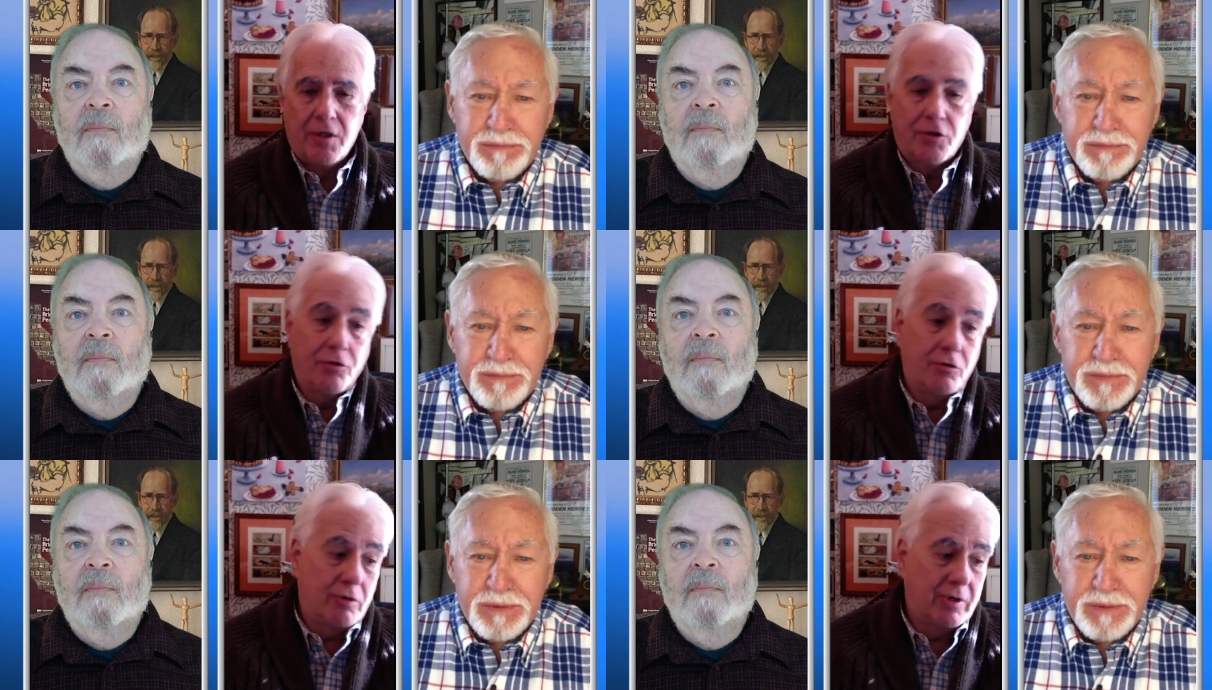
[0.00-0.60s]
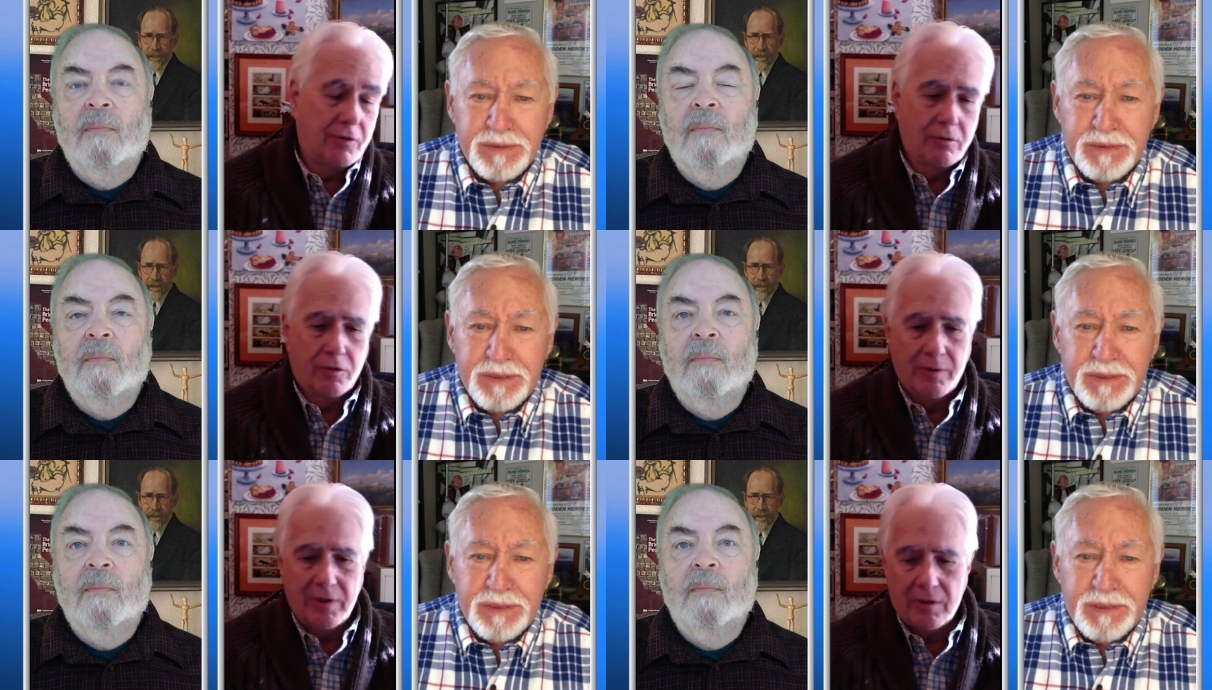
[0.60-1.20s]
Speaker 1: So you have
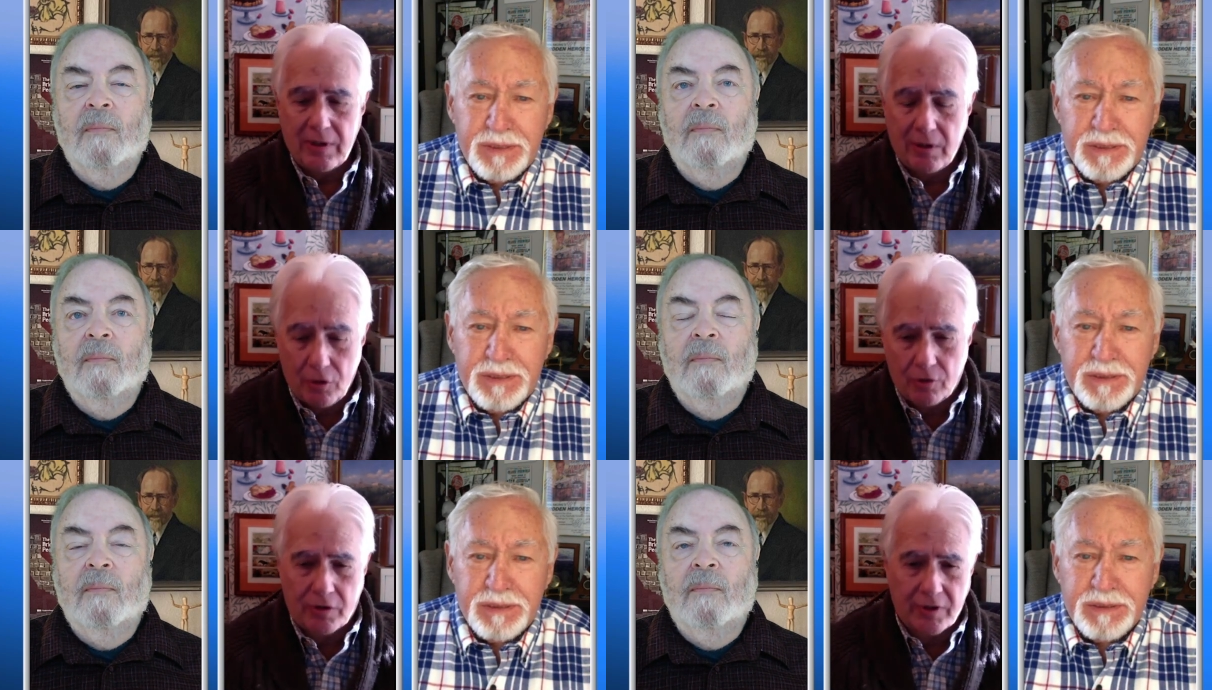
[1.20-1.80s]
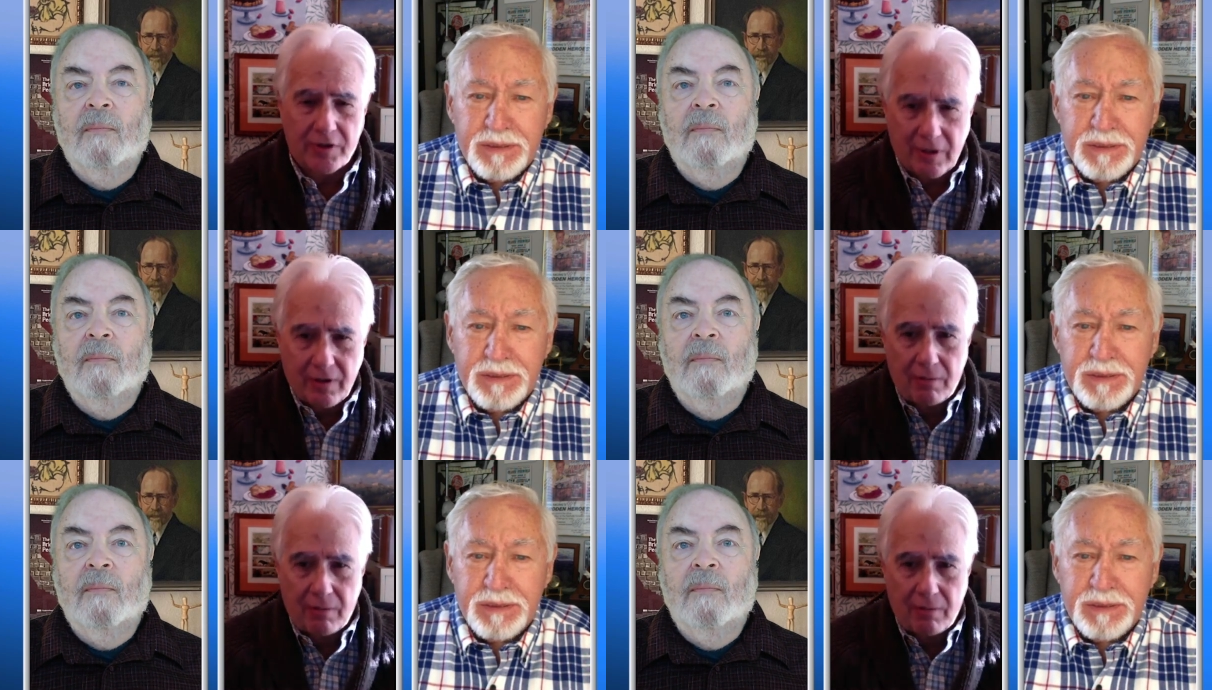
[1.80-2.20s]
to. So I looked and I said,